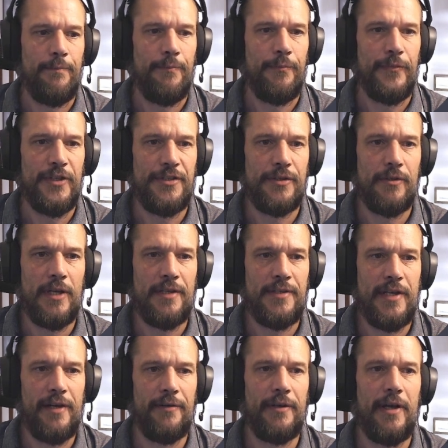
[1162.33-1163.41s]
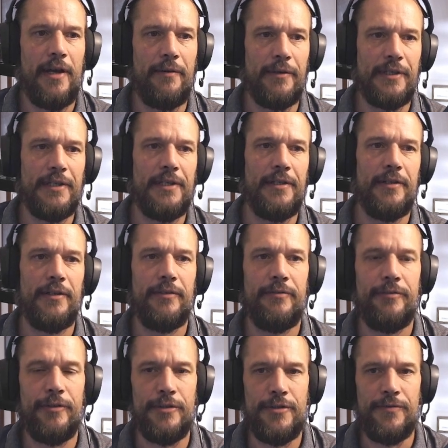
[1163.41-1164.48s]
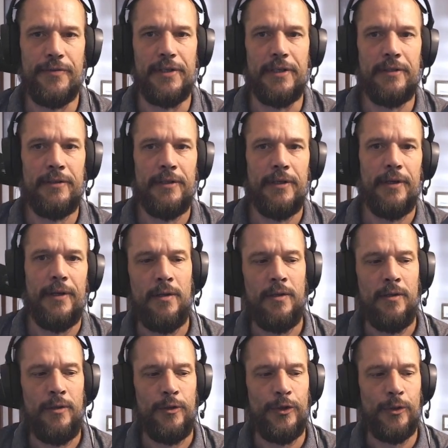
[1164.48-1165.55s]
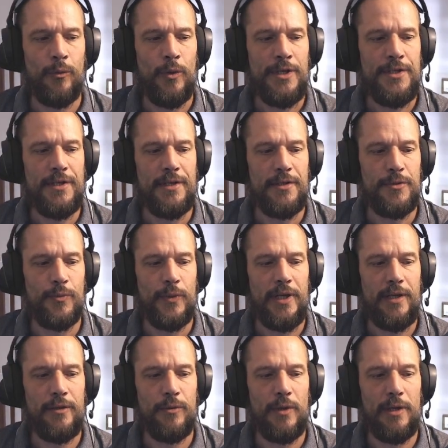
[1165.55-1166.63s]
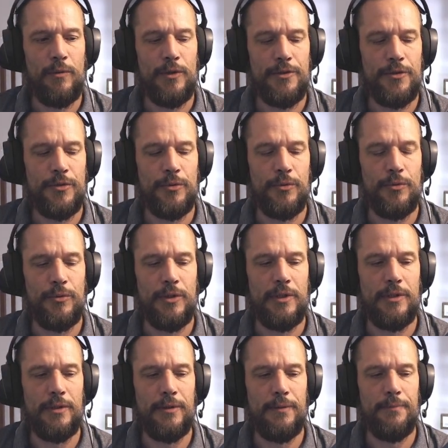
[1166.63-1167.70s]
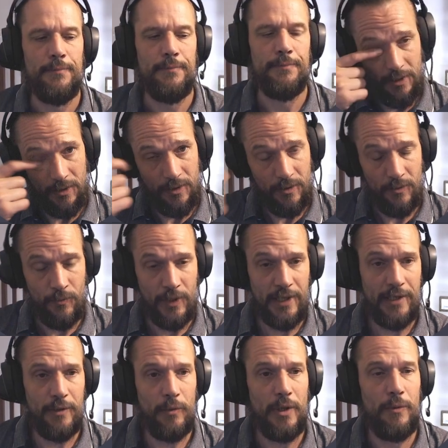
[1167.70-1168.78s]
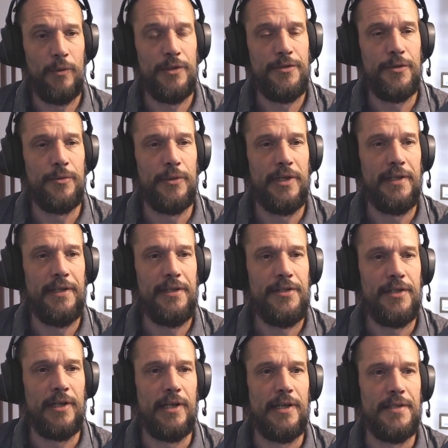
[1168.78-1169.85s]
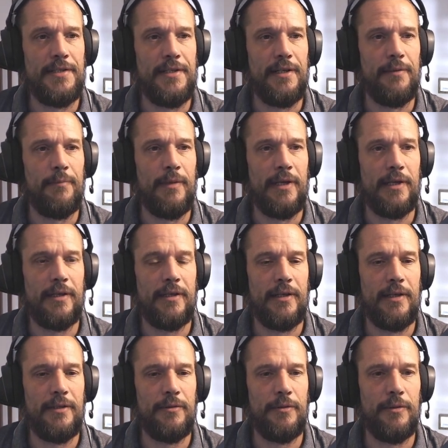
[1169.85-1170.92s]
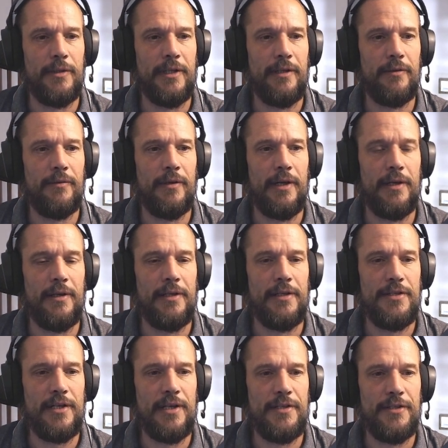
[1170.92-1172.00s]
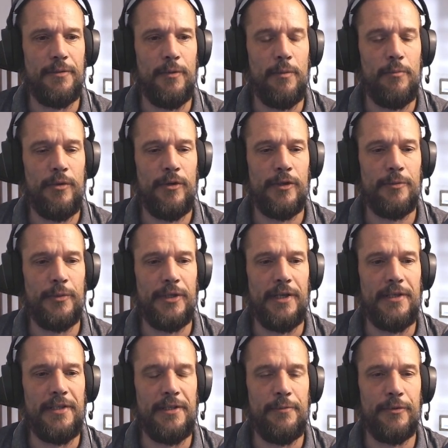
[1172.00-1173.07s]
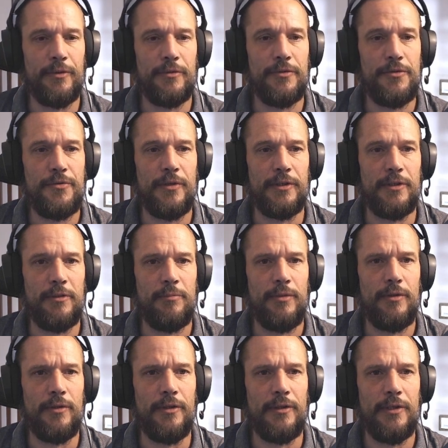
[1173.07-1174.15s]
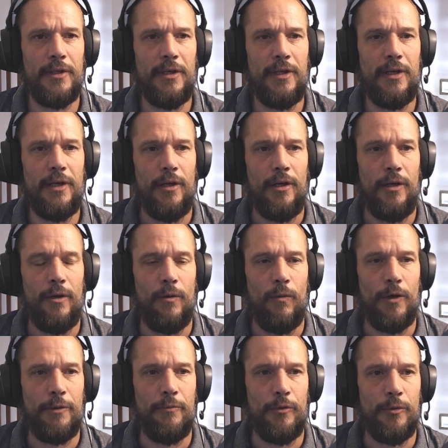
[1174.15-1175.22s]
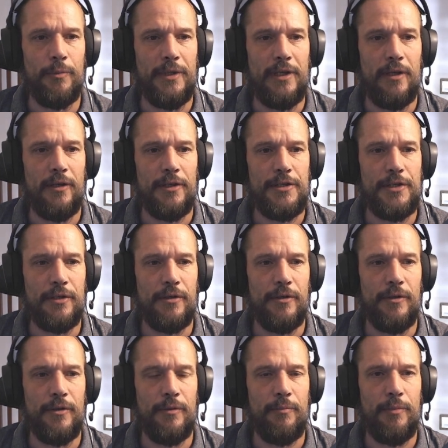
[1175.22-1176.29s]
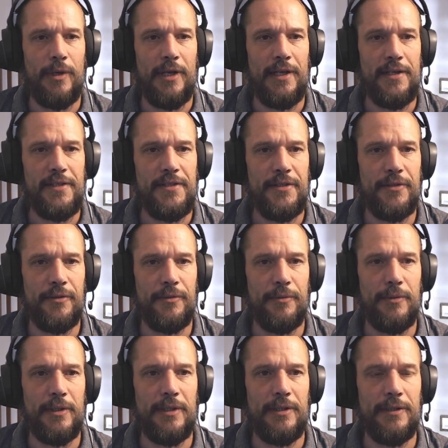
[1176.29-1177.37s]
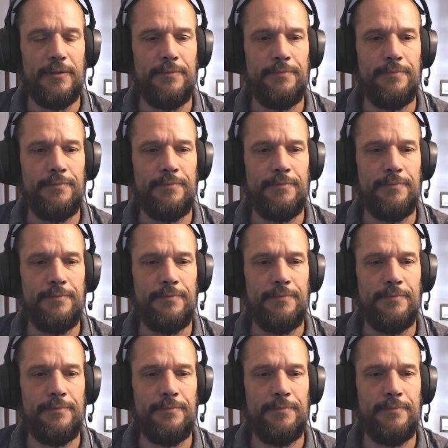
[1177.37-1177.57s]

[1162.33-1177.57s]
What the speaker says: this class hierarchy first thing. The question is, where do I want to initialize them? Like I do here, I initialize them on board, but I need them to construct a board. What would be a logical place to